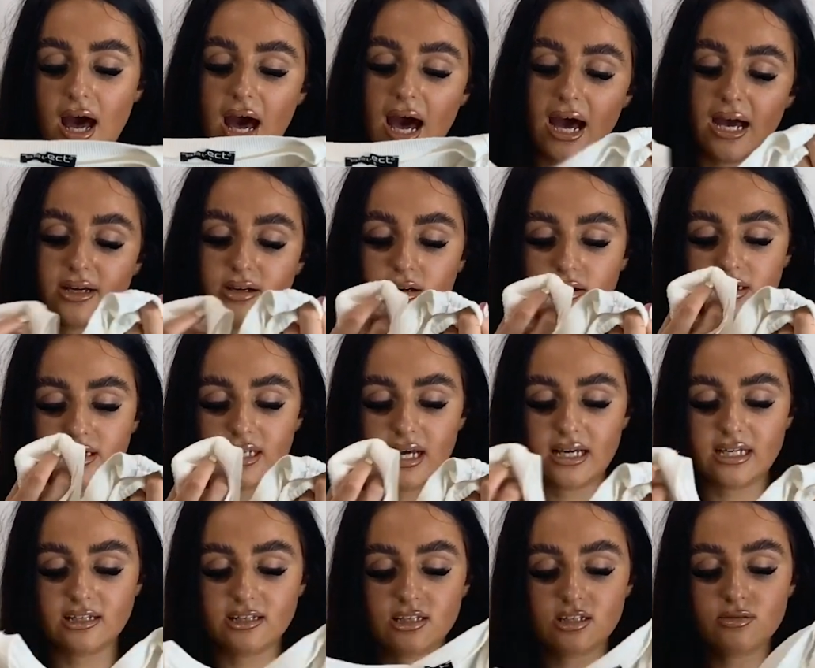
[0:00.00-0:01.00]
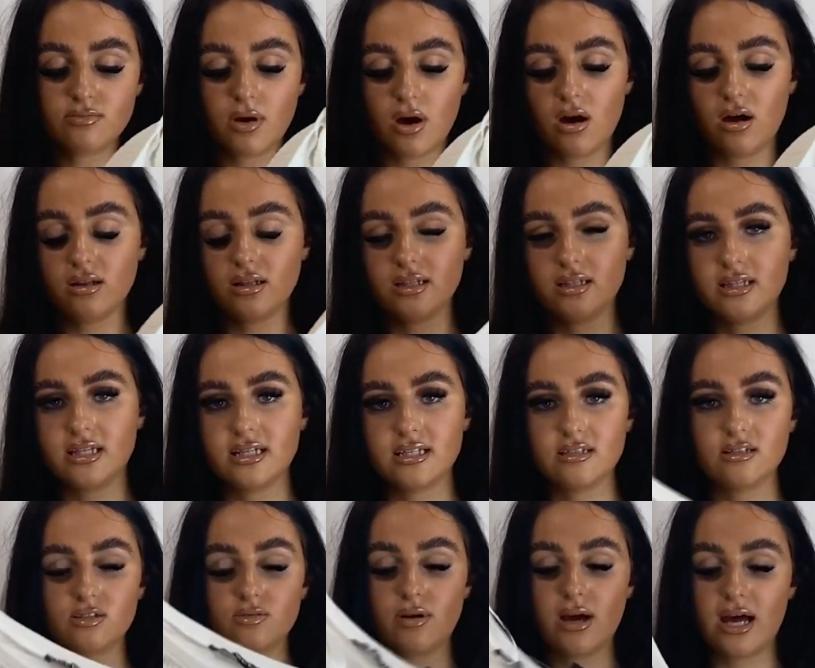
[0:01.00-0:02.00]
I got a size small in this
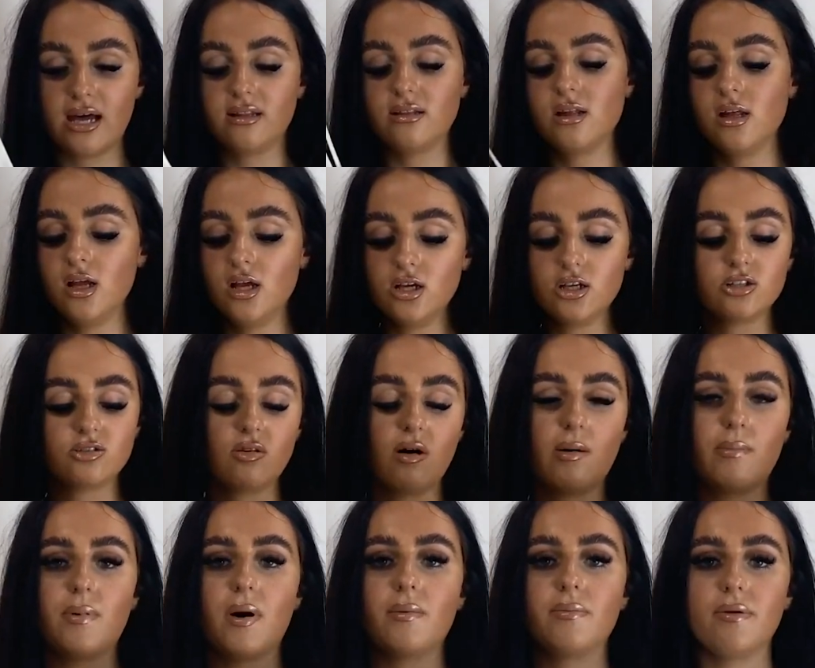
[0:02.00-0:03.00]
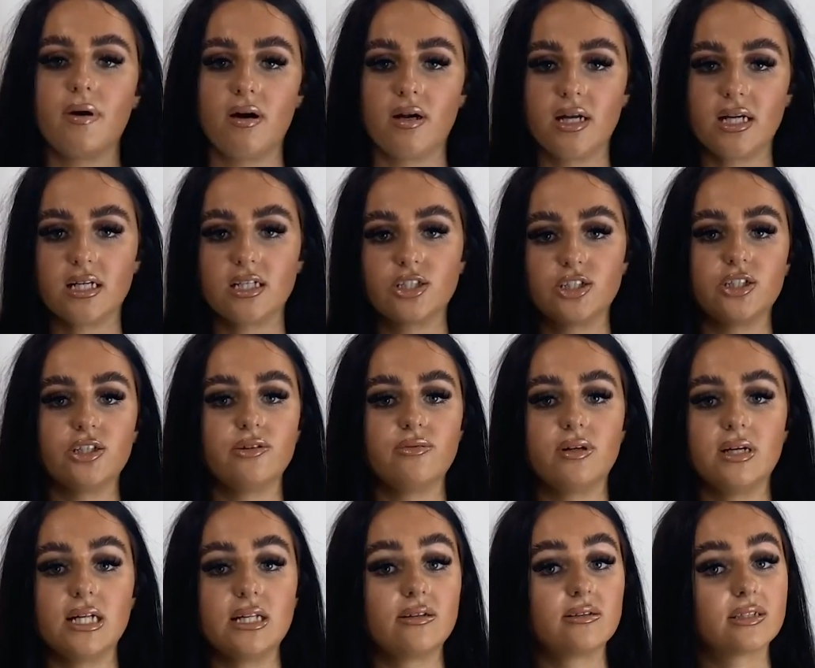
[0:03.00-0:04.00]
as well, so I'll pop it on and I'll show you
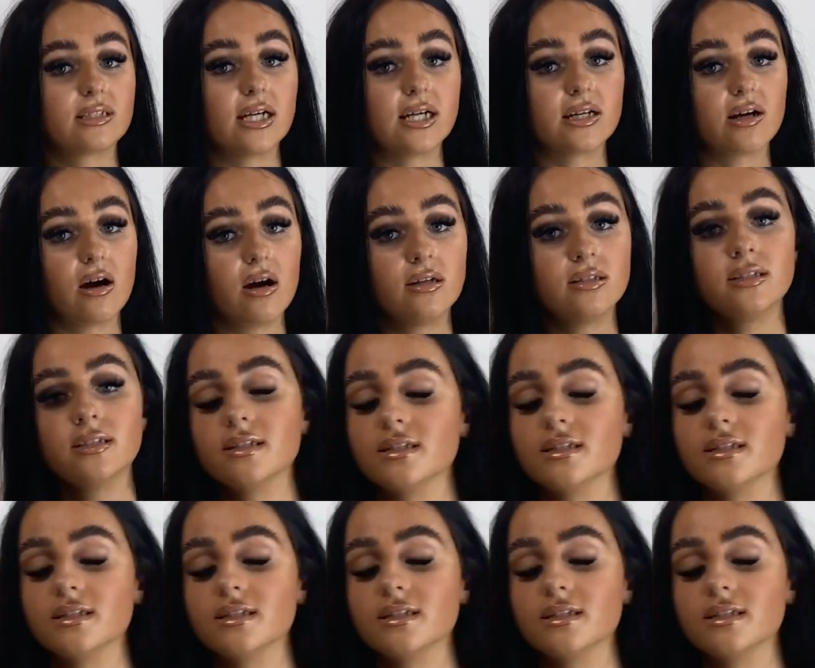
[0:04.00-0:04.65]
what it looks like on.